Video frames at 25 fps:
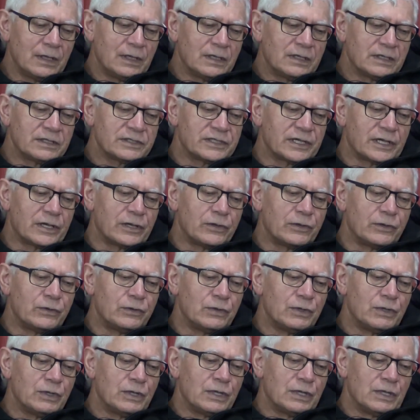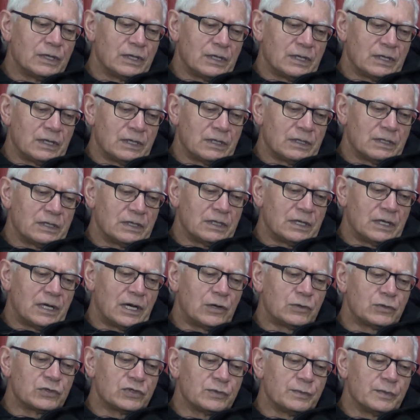So
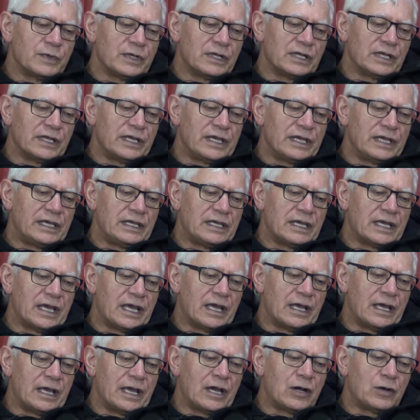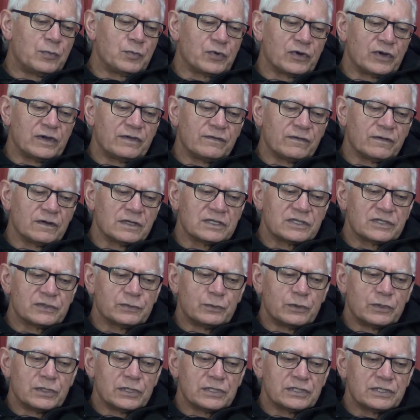ultimately our
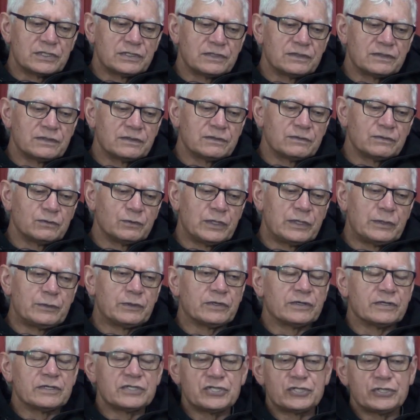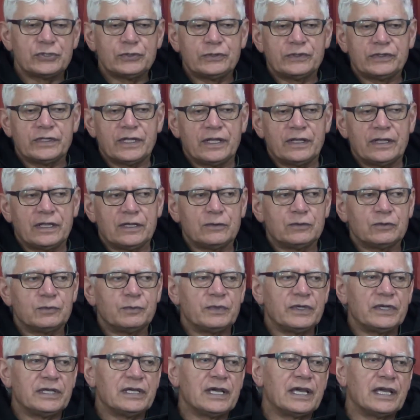preference was, we were assured that there would
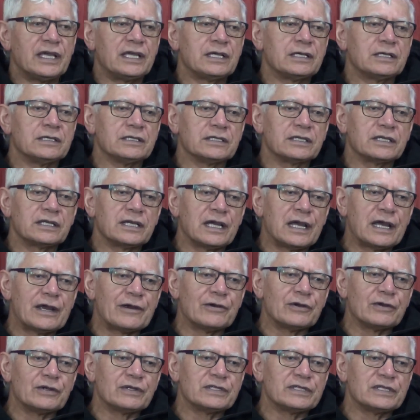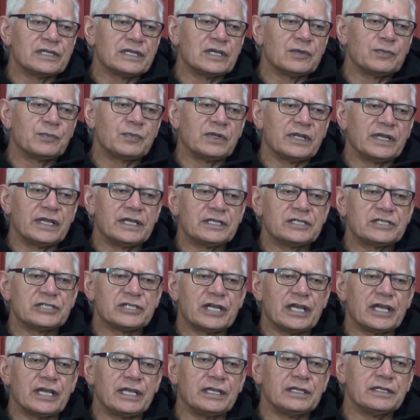be a concurrent plan
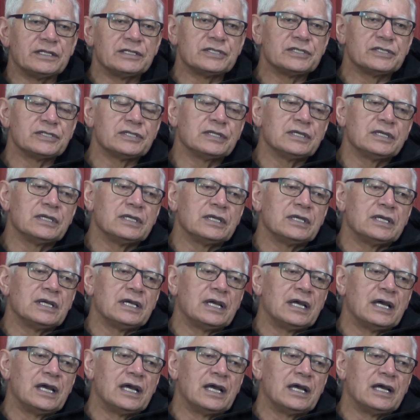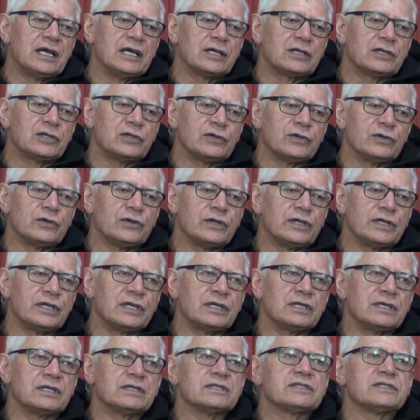change
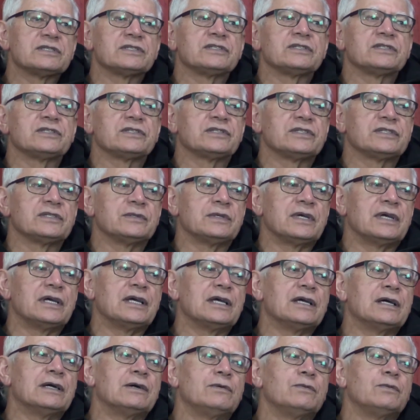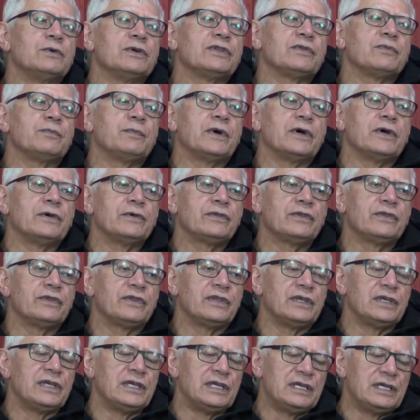occurring with
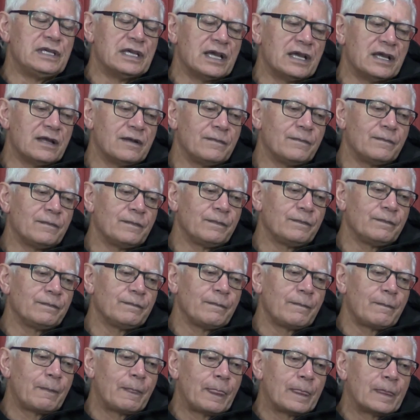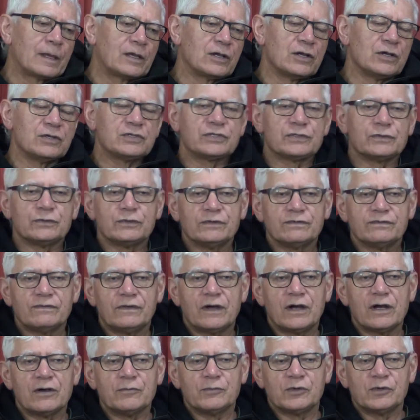both the coastal
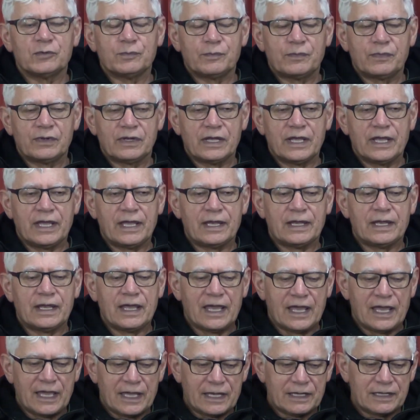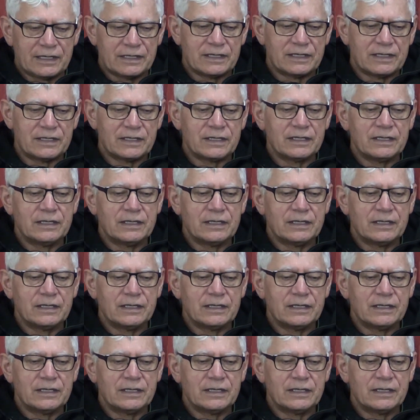environment plan and